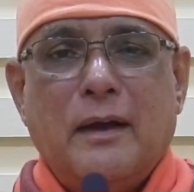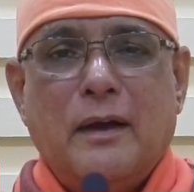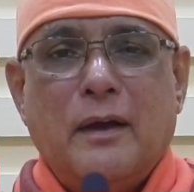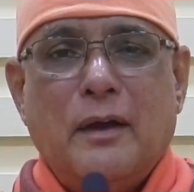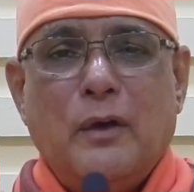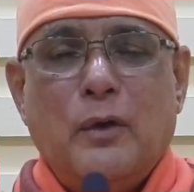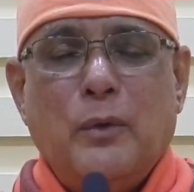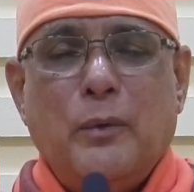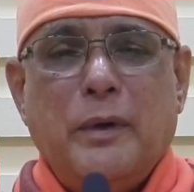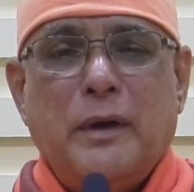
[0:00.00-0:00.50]

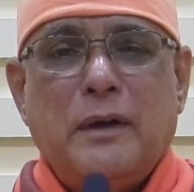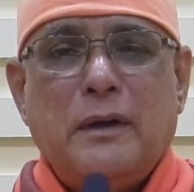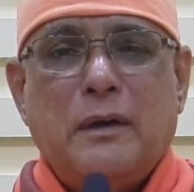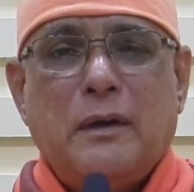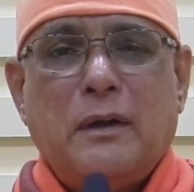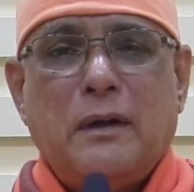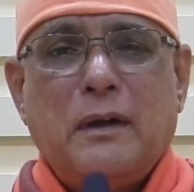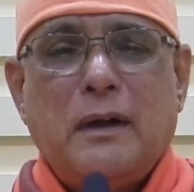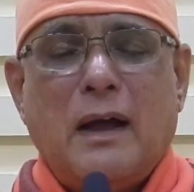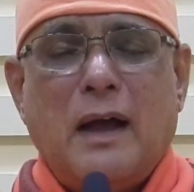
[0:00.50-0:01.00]
who went
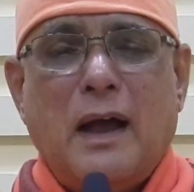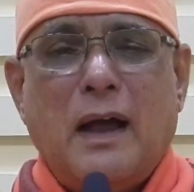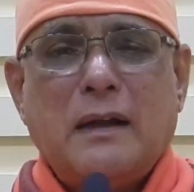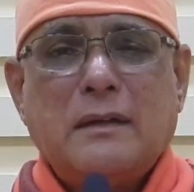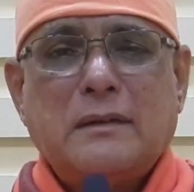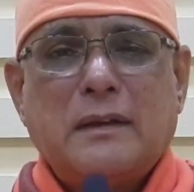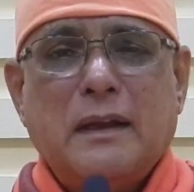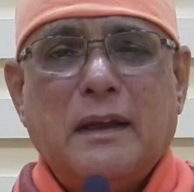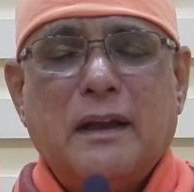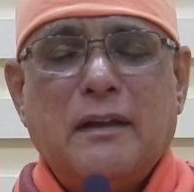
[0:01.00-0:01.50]
on
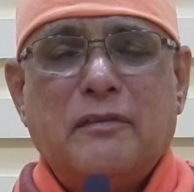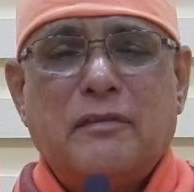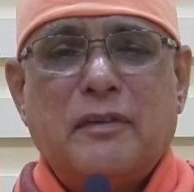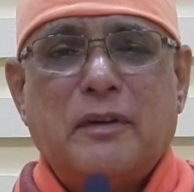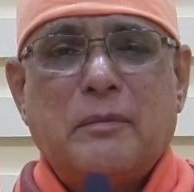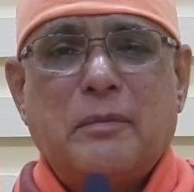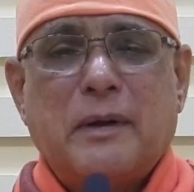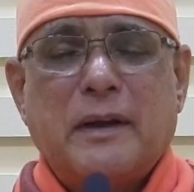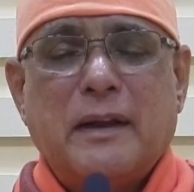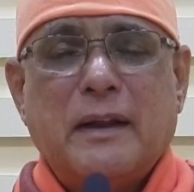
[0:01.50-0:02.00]
asking
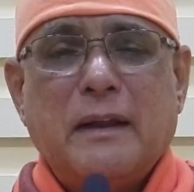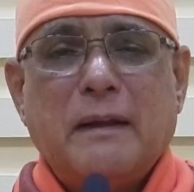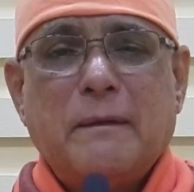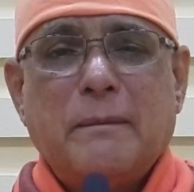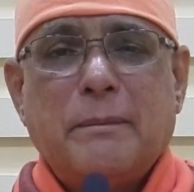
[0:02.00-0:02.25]
everybody,